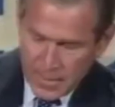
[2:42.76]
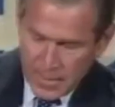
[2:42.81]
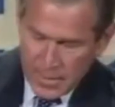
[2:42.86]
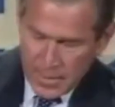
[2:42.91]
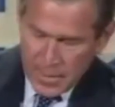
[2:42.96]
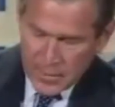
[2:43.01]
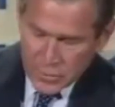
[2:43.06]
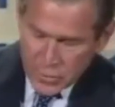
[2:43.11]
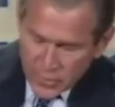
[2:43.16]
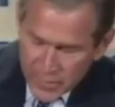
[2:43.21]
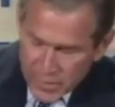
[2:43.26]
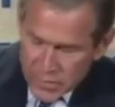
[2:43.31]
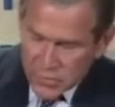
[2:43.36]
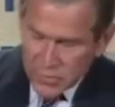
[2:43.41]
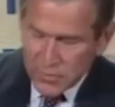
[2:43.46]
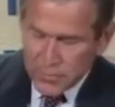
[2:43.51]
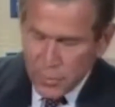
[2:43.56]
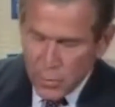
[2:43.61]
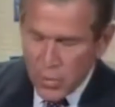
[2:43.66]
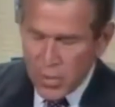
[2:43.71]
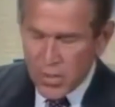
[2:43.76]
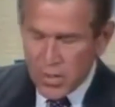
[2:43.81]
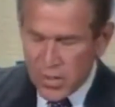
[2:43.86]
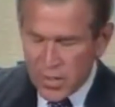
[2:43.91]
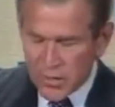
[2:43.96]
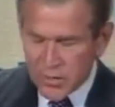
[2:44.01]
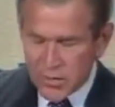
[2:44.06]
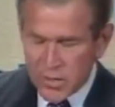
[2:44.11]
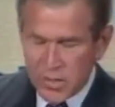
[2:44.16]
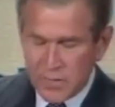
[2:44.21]
And so these are important
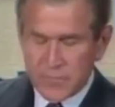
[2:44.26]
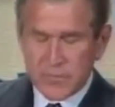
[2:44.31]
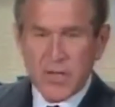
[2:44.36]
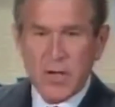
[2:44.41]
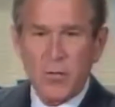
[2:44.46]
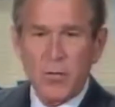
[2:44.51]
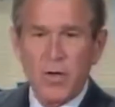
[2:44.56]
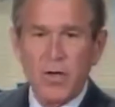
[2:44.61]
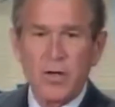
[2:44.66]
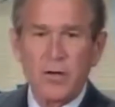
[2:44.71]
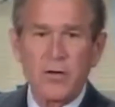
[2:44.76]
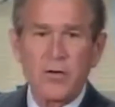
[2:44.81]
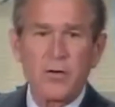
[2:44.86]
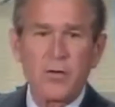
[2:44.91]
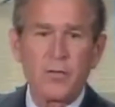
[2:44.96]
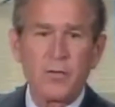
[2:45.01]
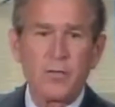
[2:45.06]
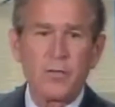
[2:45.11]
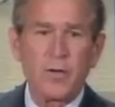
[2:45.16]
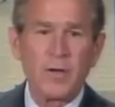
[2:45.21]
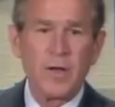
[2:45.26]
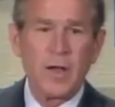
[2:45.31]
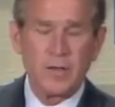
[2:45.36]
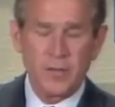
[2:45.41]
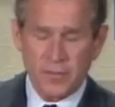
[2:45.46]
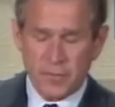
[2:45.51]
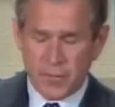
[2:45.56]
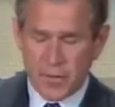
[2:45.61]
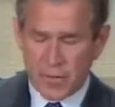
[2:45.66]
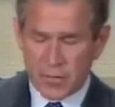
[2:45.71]
initiatives that we can do at
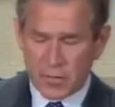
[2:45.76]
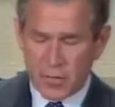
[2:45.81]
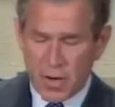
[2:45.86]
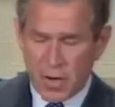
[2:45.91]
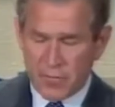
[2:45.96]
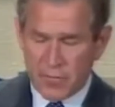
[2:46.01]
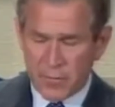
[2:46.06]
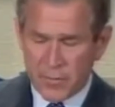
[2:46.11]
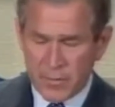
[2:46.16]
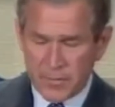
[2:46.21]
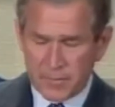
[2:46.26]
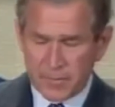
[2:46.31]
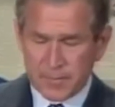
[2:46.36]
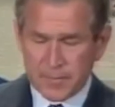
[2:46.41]
the federal government.